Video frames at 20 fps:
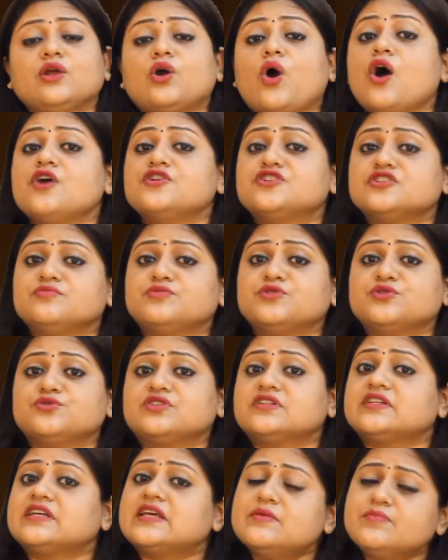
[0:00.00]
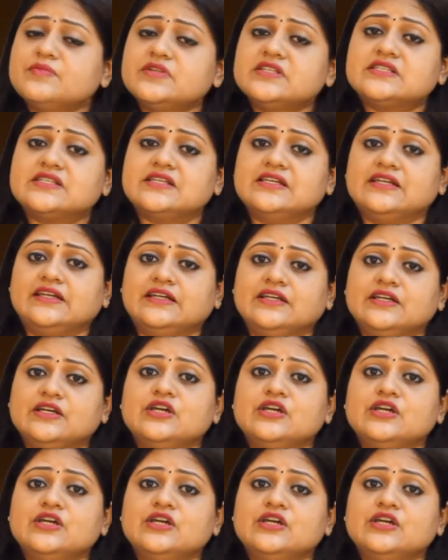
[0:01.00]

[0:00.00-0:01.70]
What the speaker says: contributed immensely